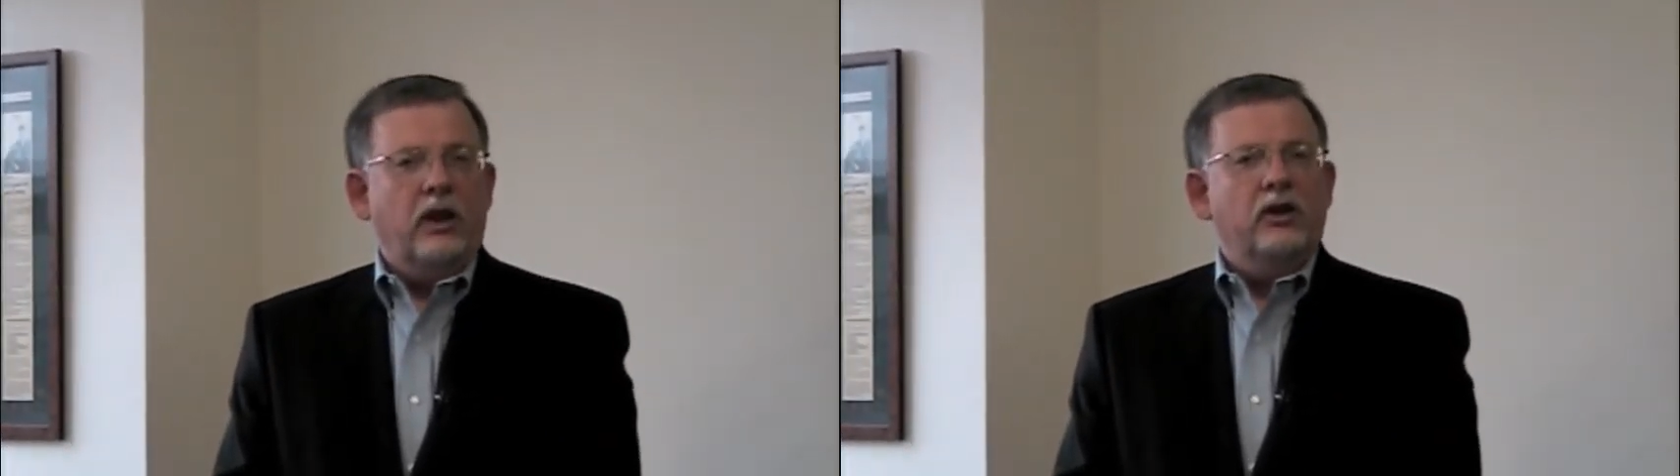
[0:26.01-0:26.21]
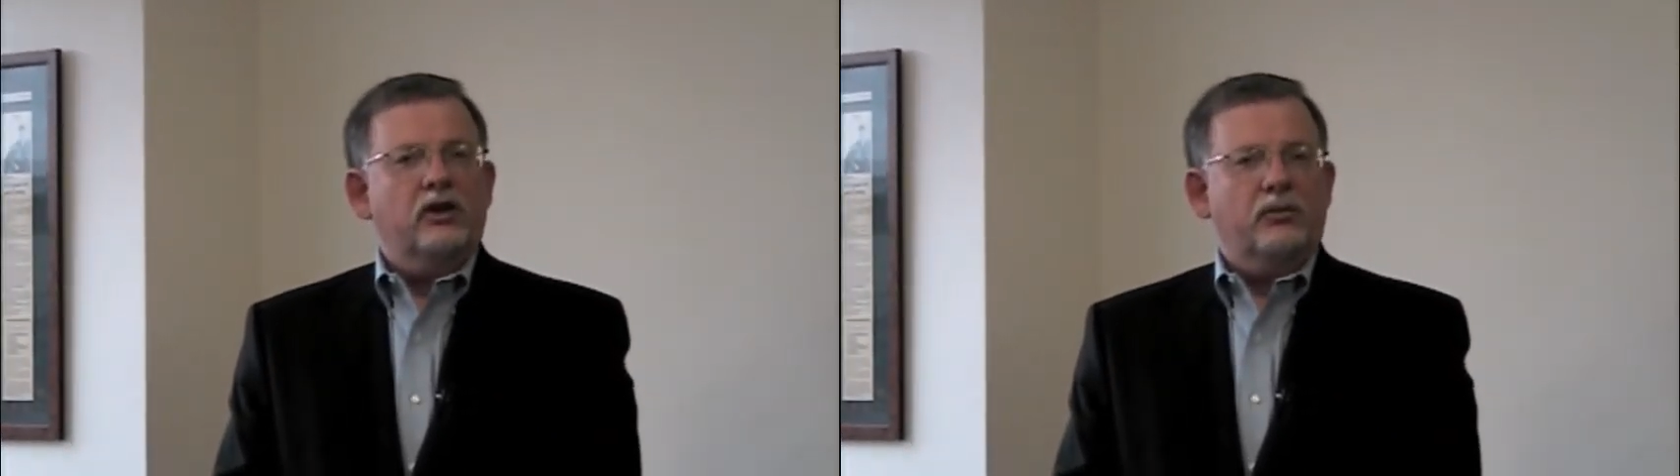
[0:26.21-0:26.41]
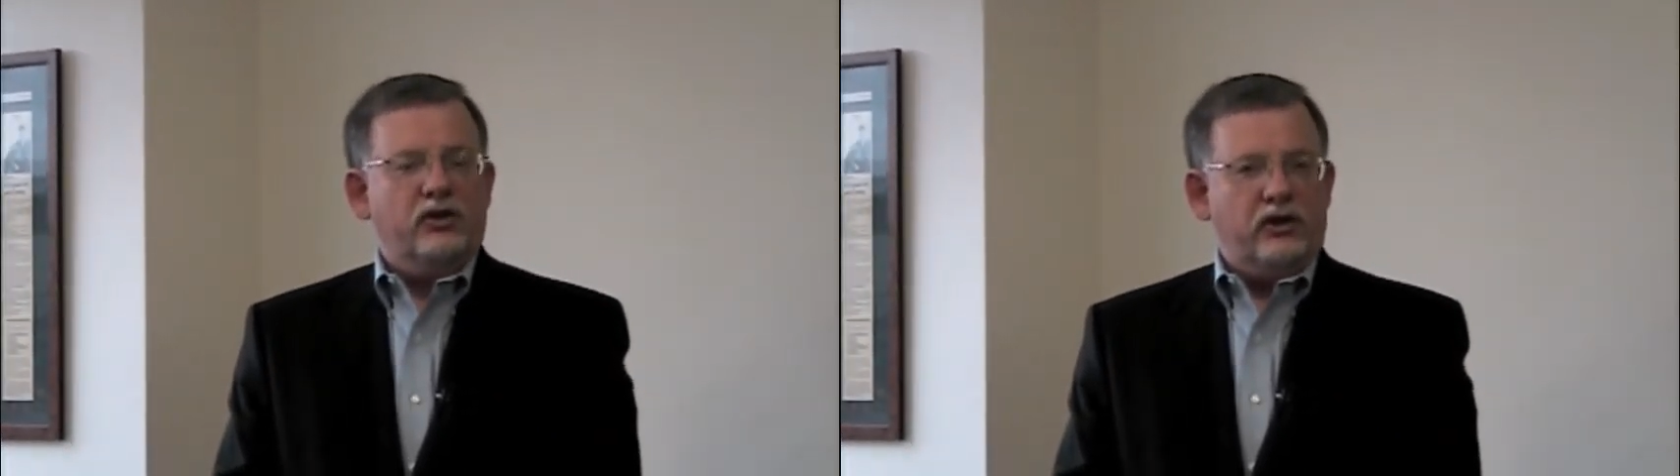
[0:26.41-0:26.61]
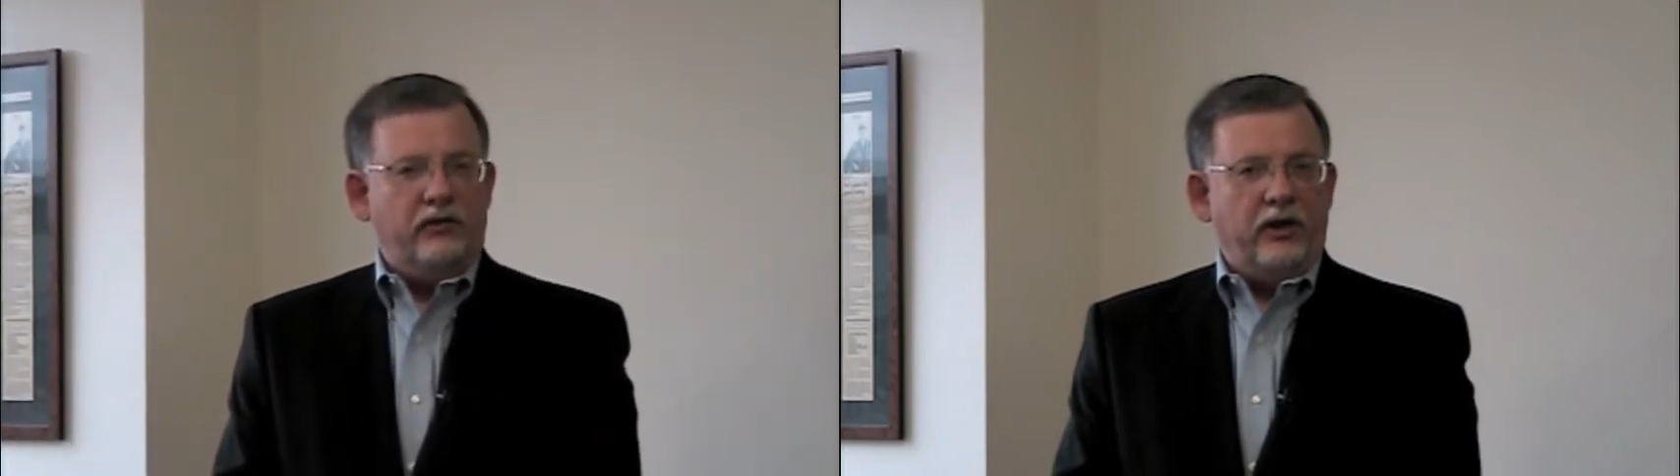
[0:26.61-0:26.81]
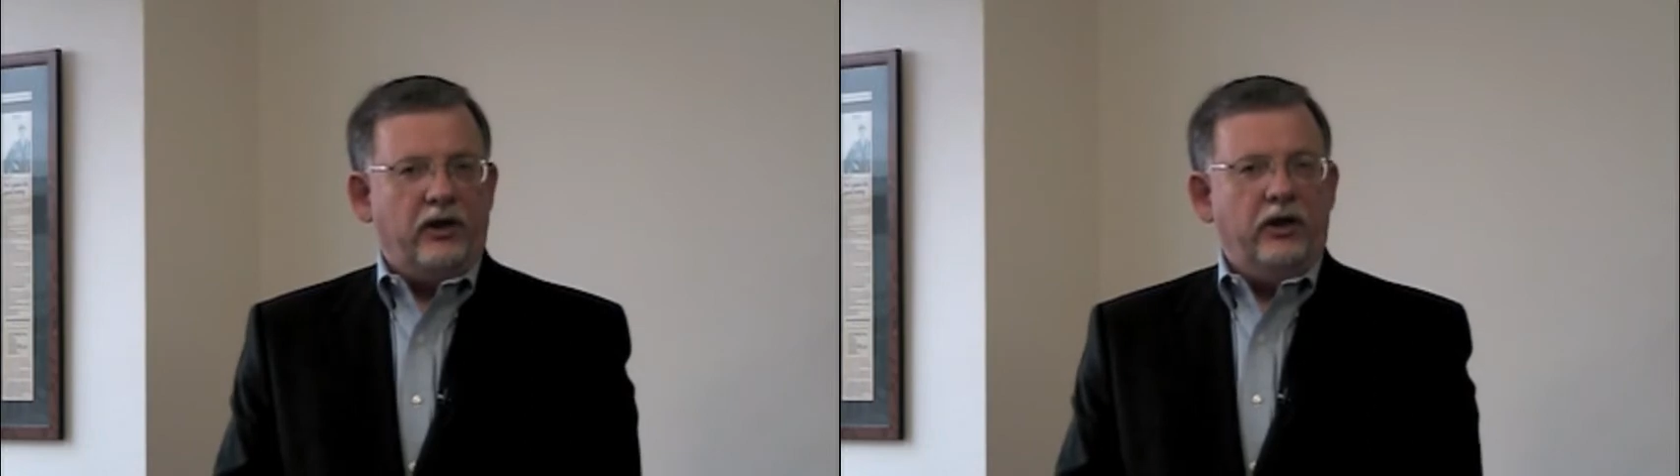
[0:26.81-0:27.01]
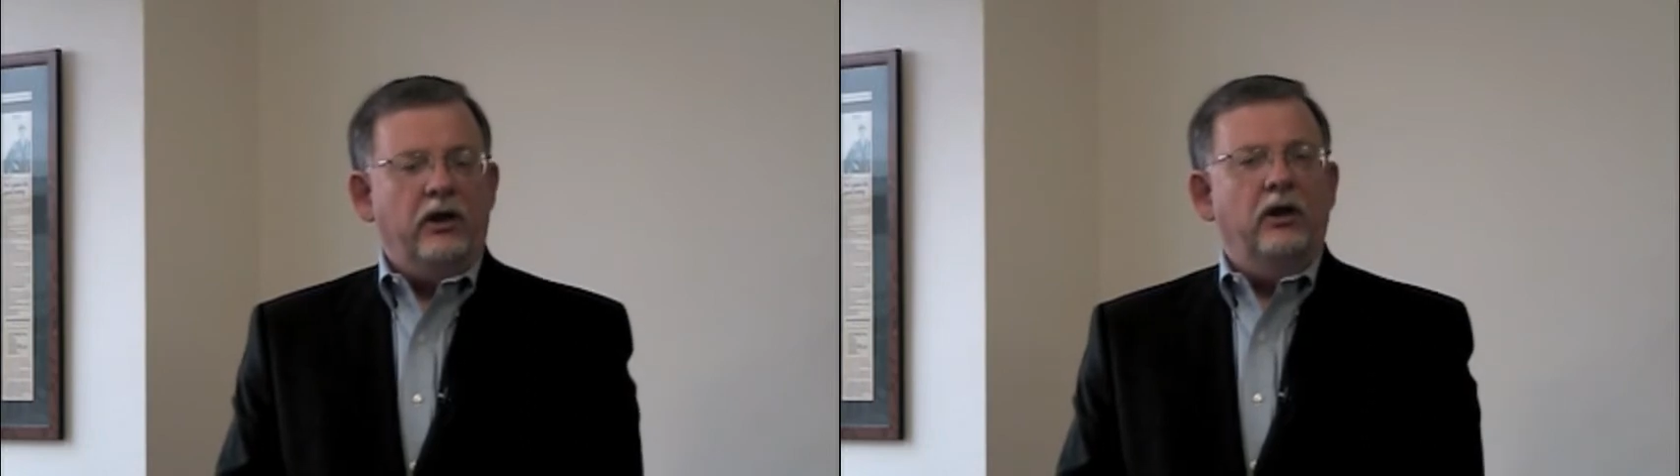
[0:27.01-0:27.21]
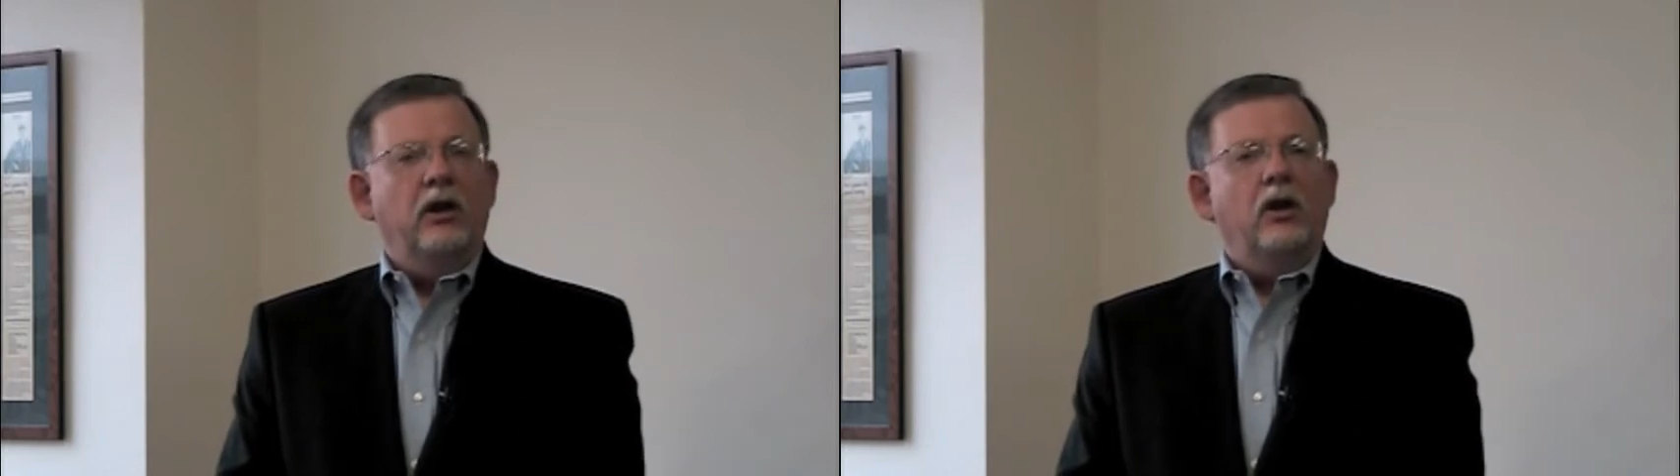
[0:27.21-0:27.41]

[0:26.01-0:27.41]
specifically